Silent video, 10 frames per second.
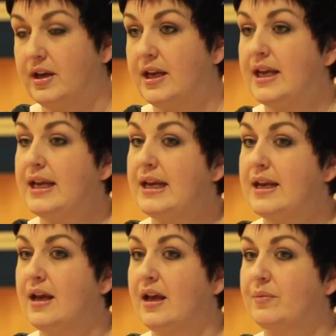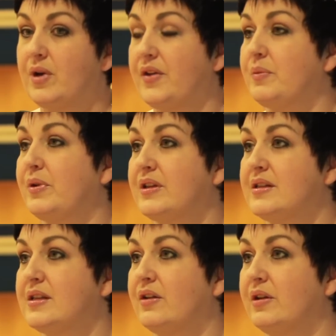in um, Gothenburg this
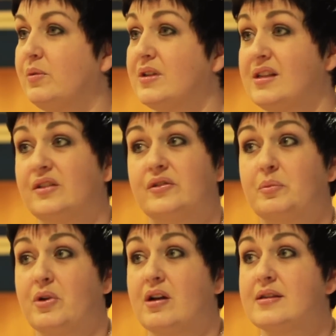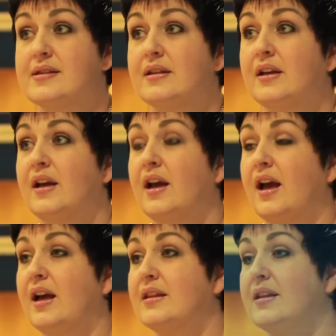year. He won a silver and bronze at
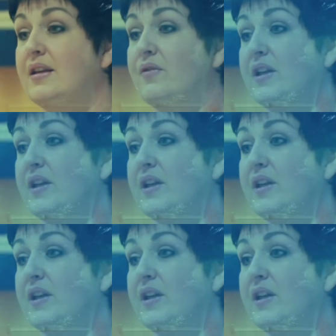the FINA